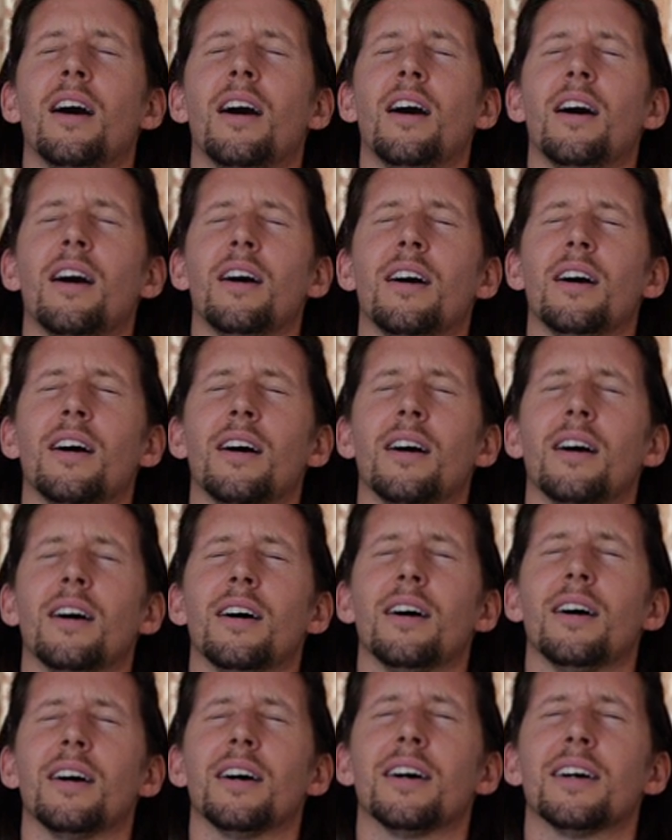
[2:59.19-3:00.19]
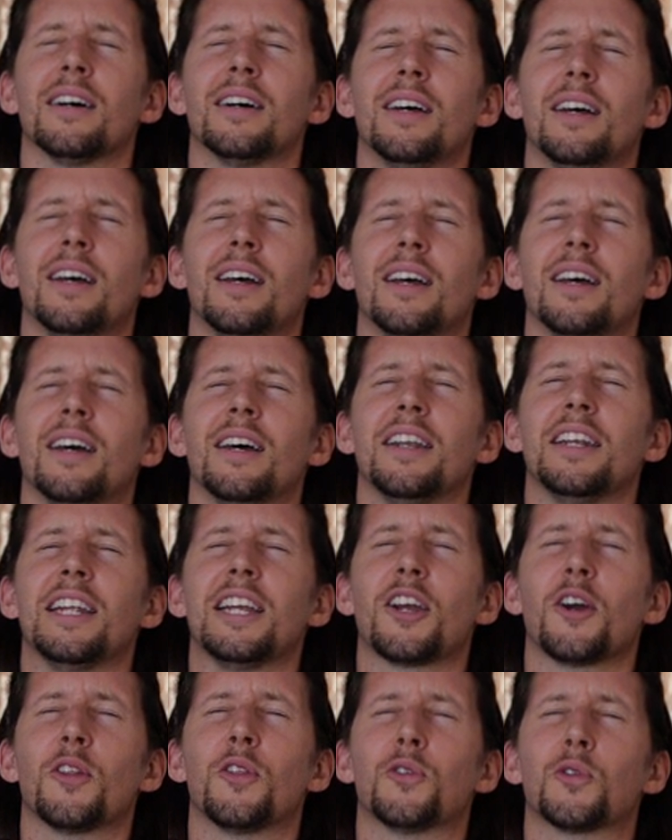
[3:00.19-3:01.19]
oh, I
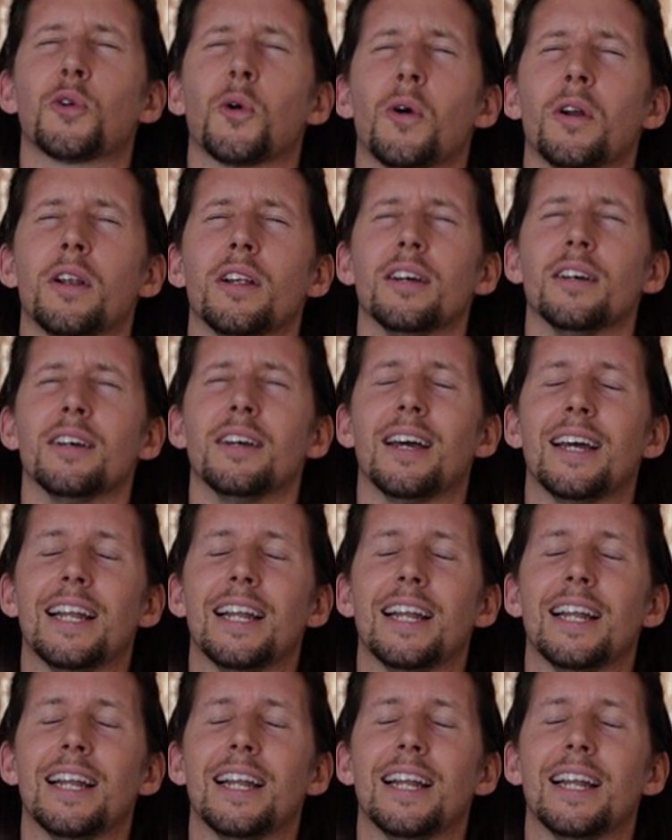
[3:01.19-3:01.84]
need to go to the toilet.